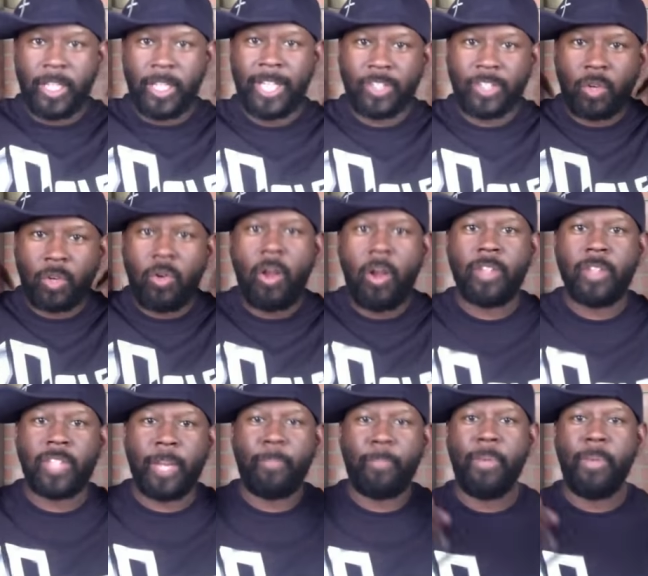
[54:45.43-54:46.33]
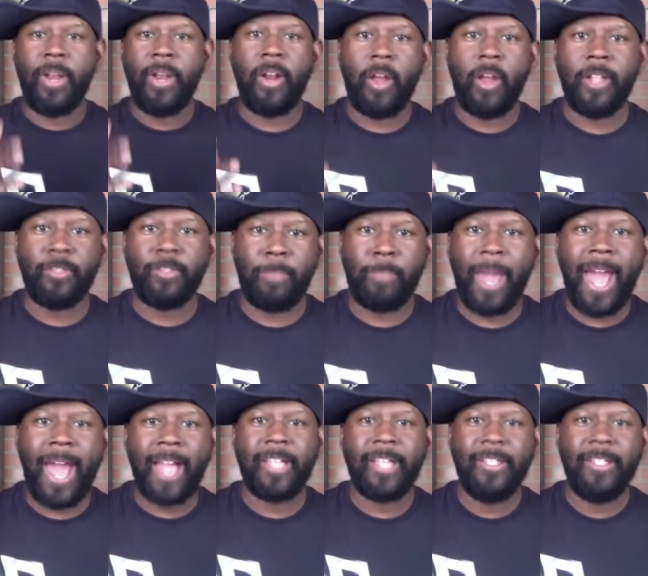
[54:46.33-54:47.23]
a cross like printed on its
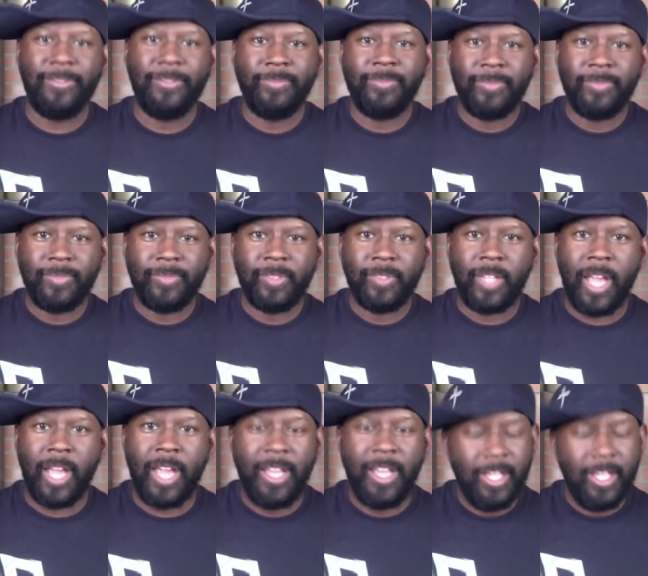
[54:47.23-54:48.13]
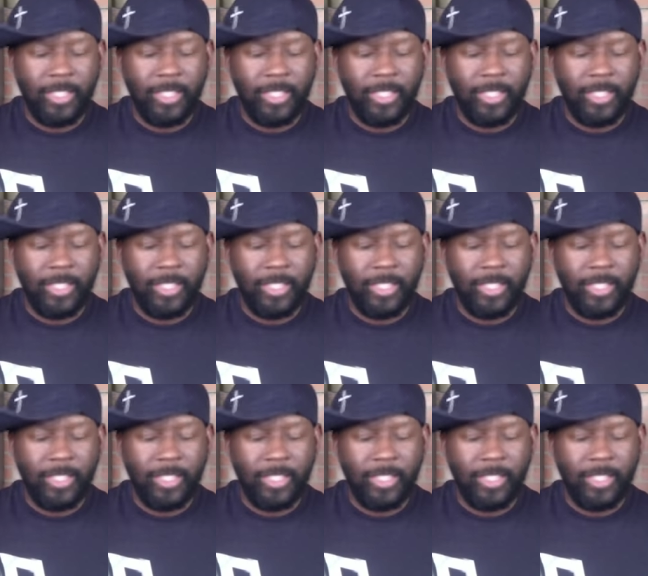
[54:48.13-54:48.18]
back. Okay? Eh?